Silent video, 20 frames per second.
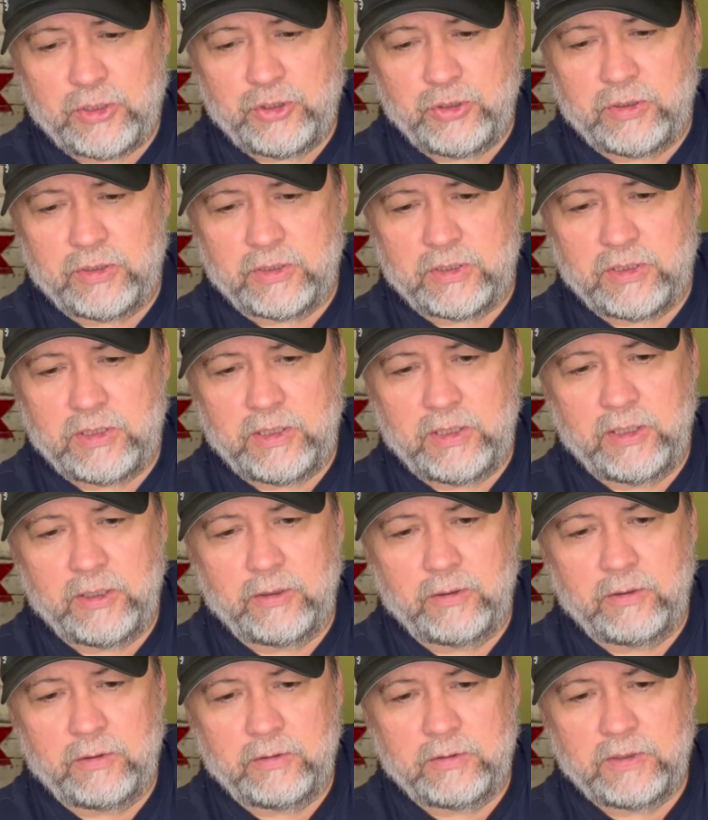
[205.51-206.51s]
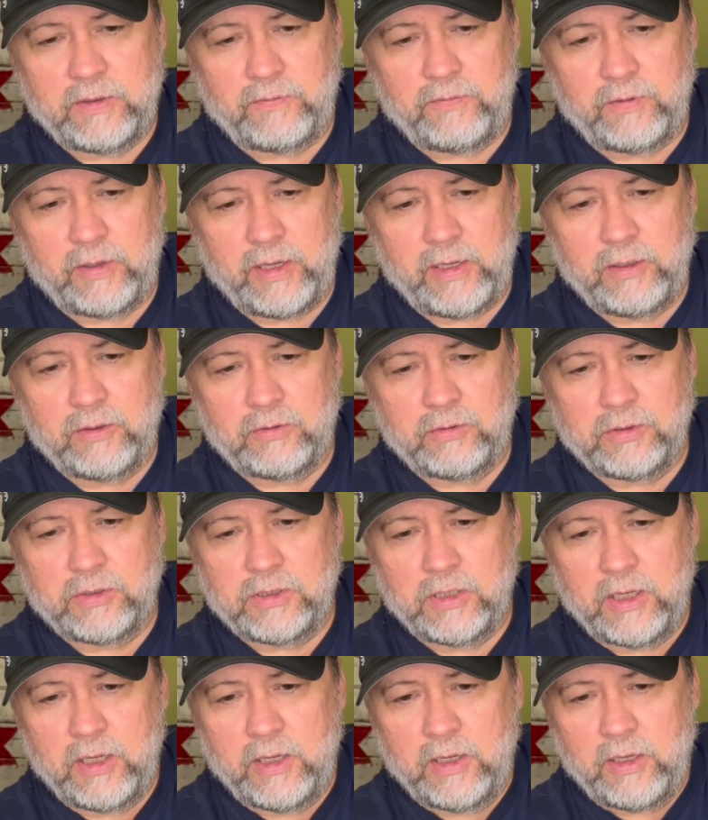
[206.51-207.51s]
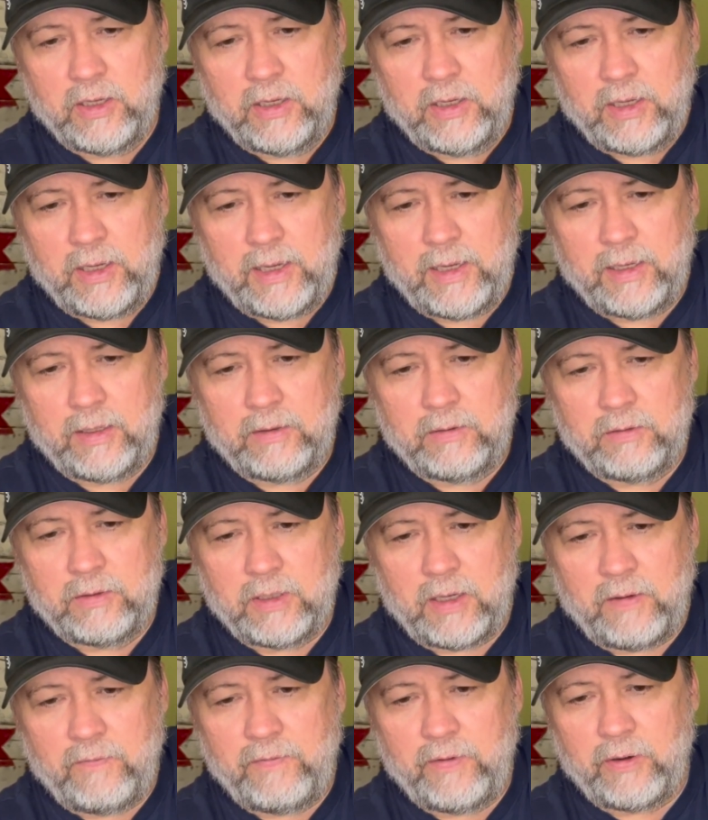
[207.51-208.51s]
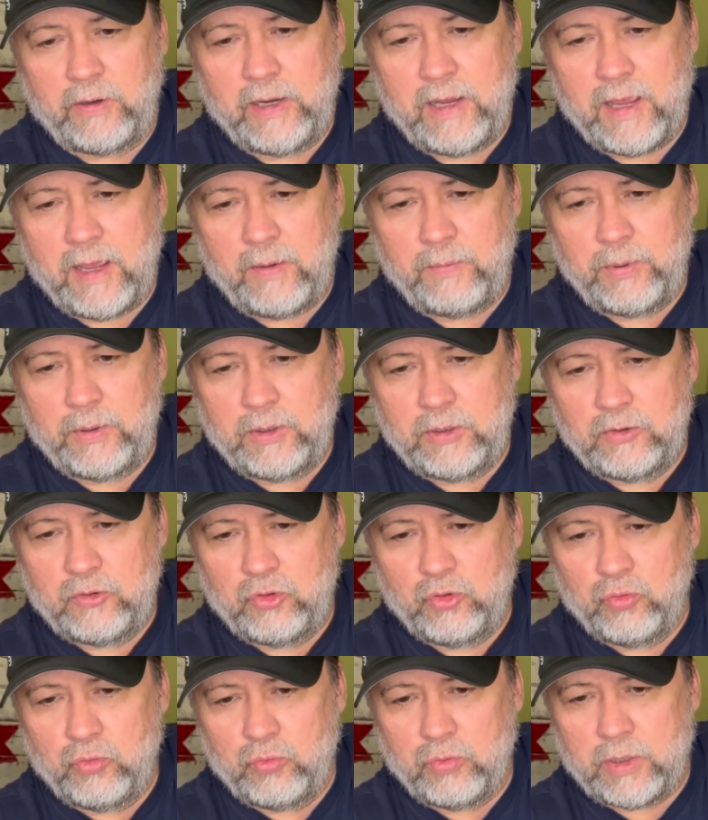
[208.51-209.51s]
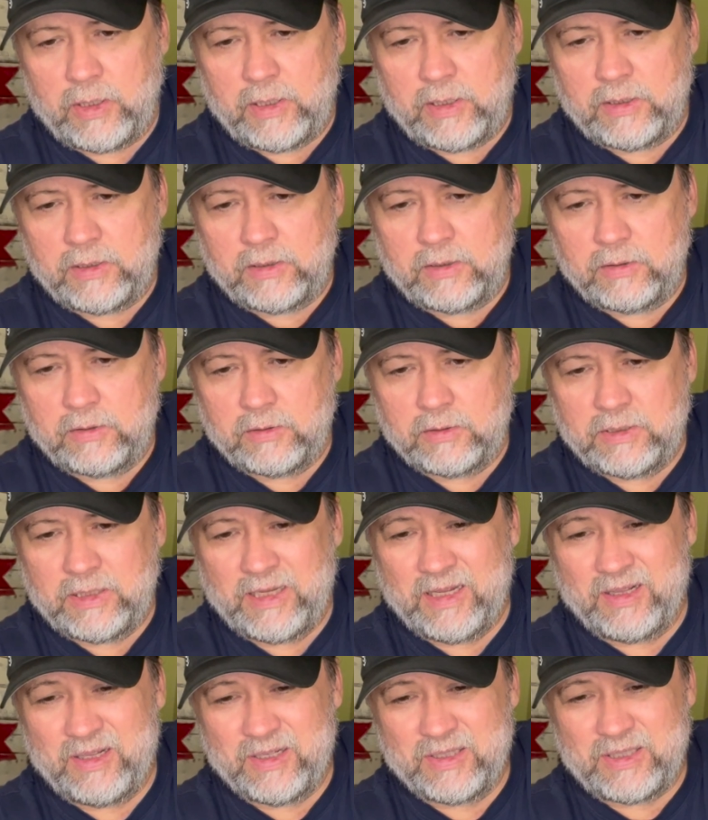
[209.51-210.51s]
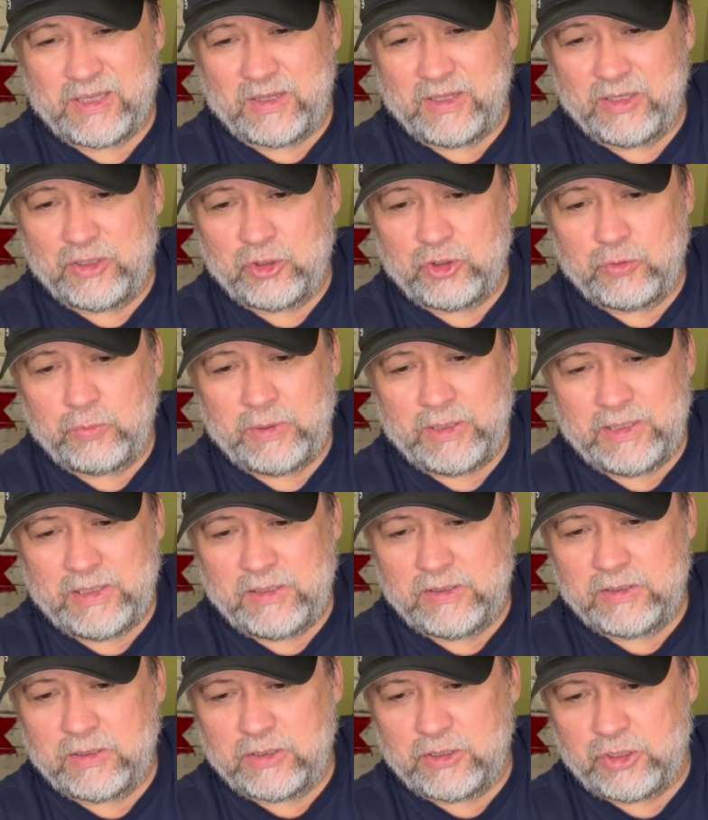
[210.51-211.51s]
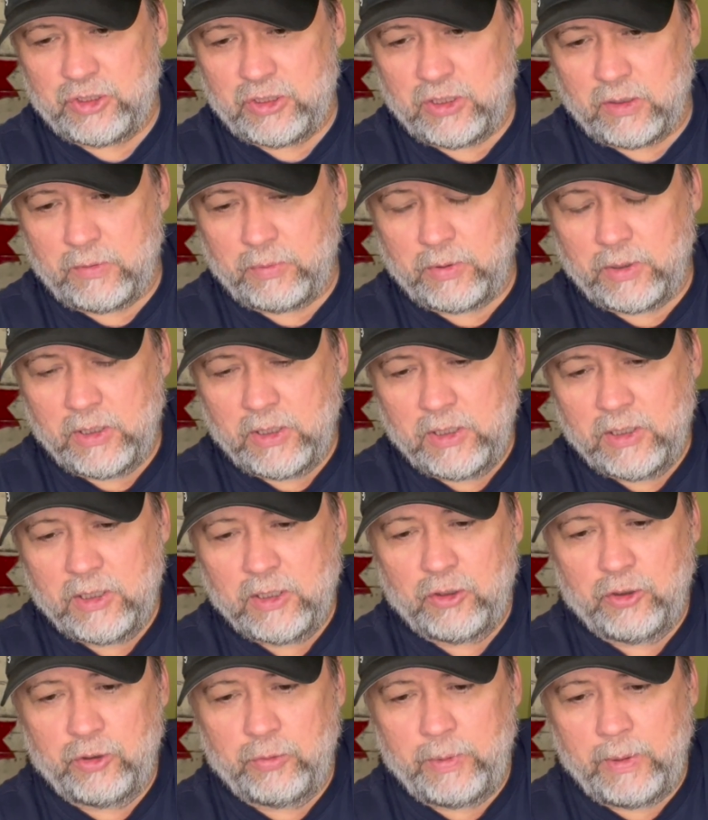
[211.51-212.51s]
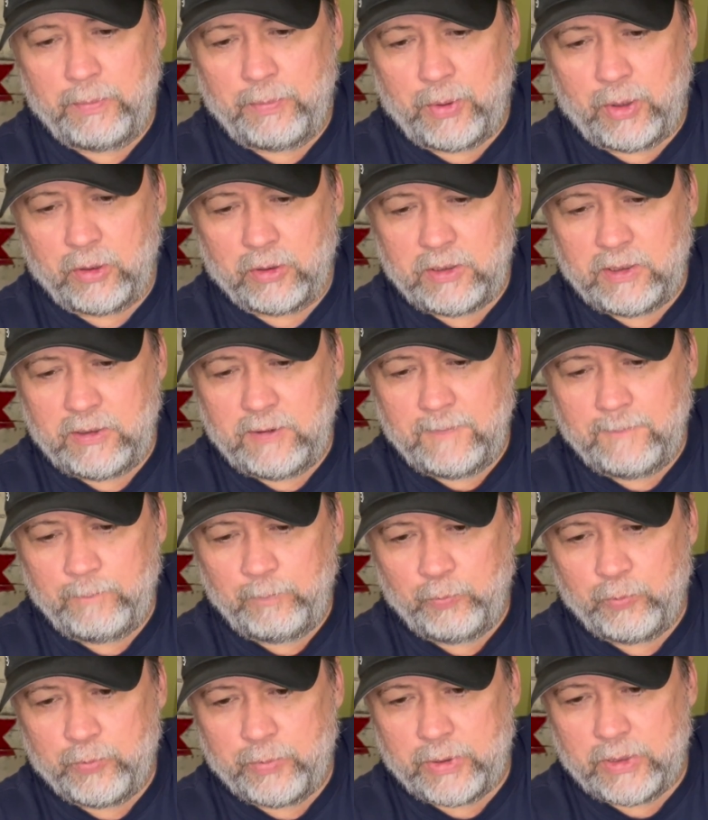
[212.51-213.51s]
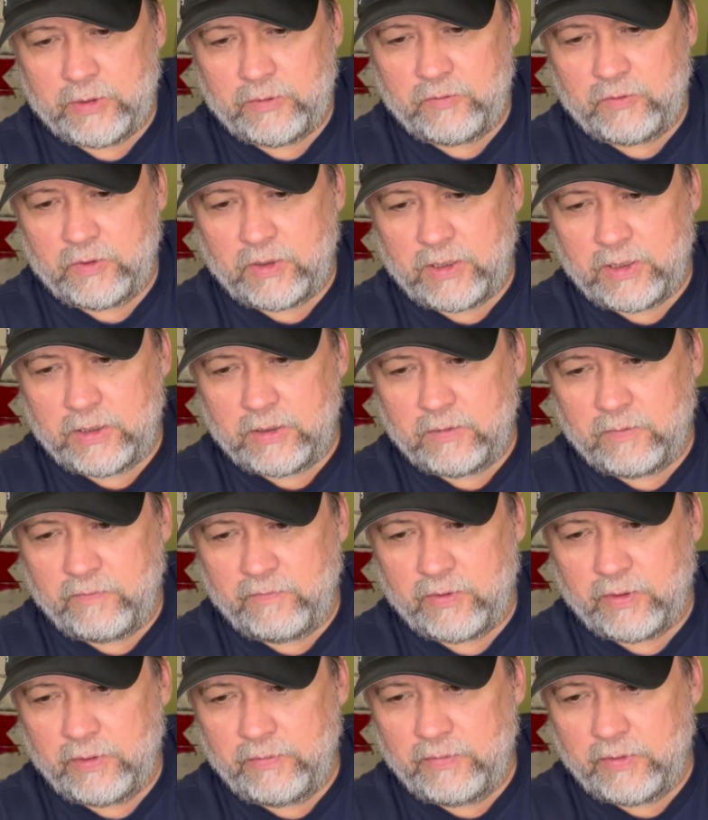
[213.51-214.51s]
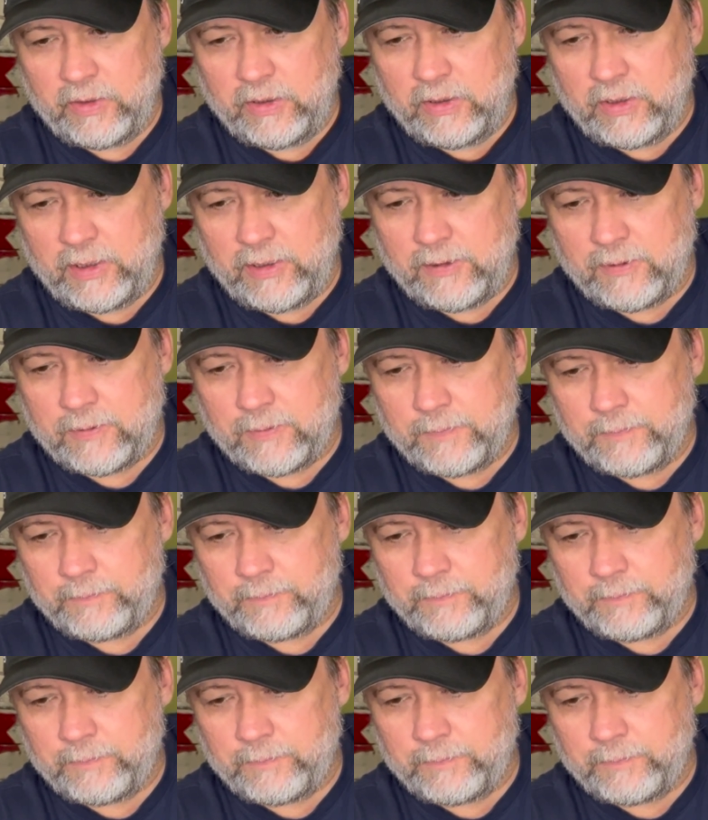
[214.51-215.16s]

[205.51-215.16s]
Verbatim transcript: you can see here, different angles. And uh, very happy to, to get this. I think it should be easy to ship. A little bit bulky, but very, very light.